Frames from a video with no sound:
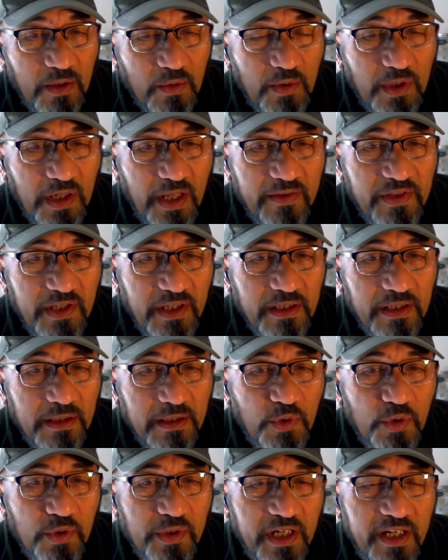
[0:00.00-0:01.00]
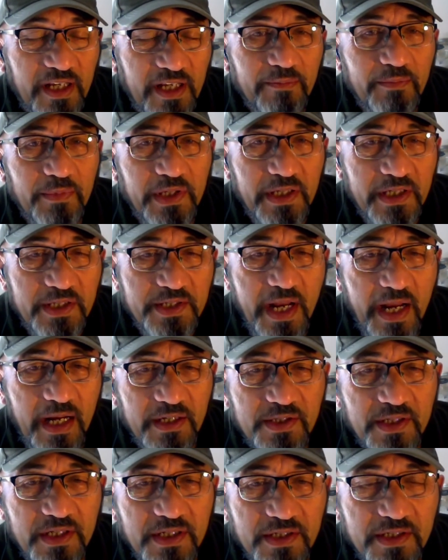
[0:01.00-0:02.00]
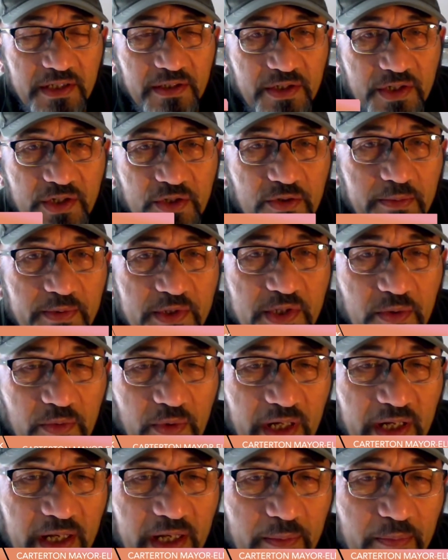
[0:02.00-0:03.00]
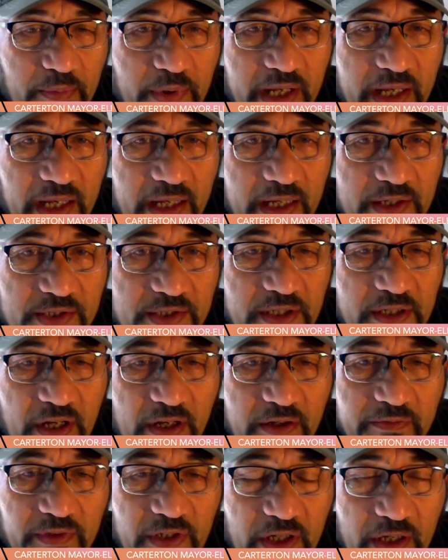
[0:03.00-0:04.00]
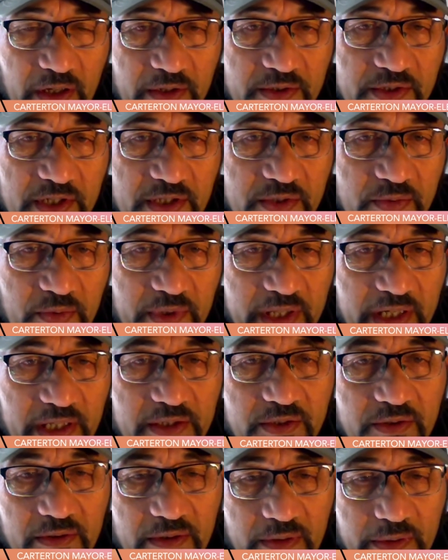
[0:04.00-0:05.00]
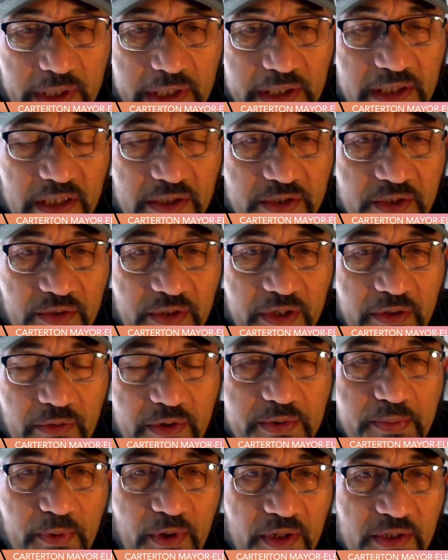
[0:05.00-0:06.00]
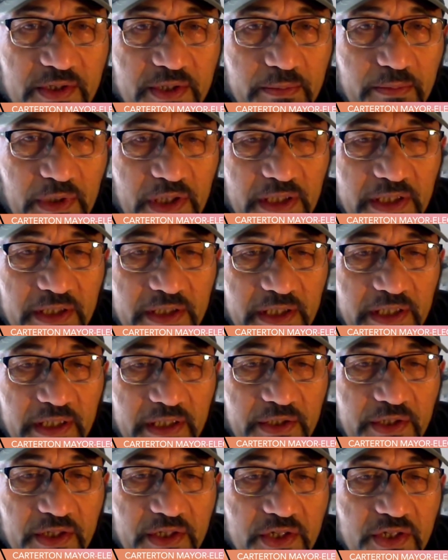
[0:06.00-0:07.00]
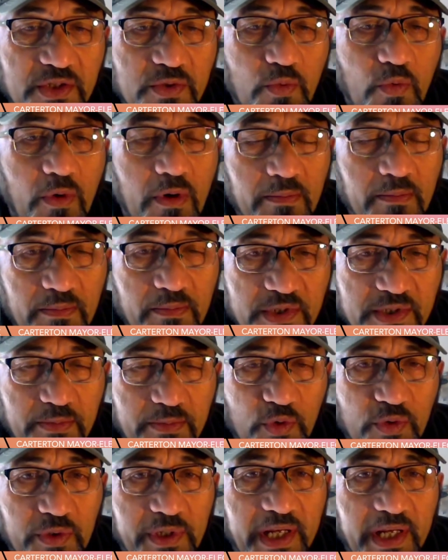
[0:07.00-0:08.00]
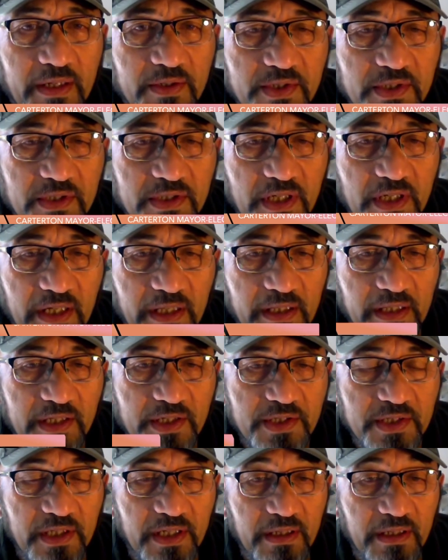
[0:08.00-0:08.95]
Well, I think the more the government attacks us and strips away our powers and overloads us with extra regulatory responsibility, it just swamps small councils like it, this.